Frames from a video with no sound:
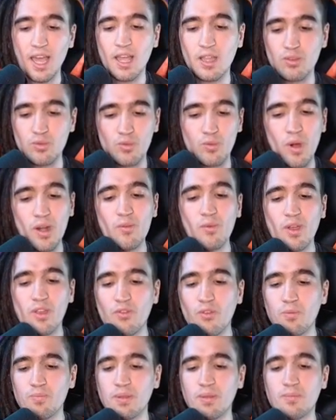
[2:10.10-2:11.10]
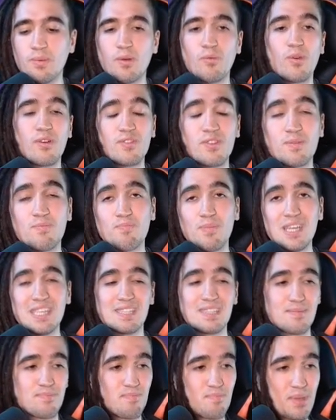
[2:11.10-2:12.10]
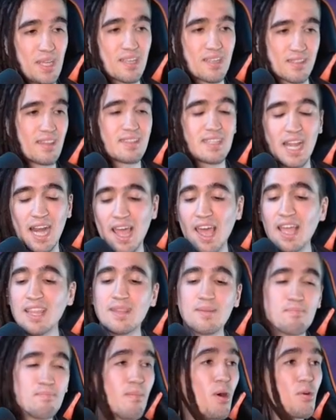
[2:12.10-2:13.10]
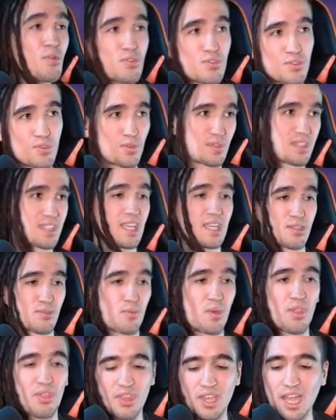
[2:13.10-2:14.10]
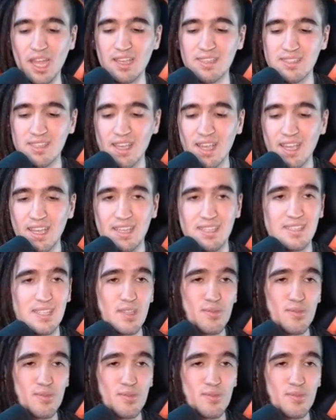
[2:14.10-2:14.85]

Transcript: And to run away from people, one of the best builds that I had the most success with, guys, is this